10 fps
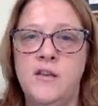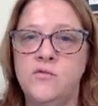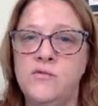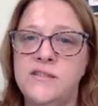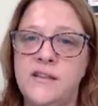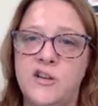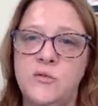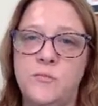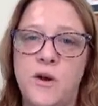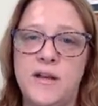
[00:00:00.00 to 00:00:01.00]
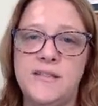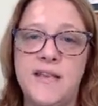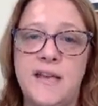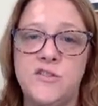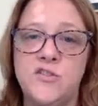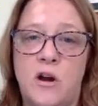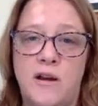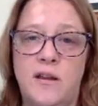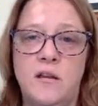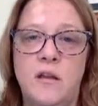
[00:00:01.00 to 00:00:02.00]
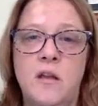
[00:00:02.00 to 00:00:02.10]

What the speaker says: high school selection process has started.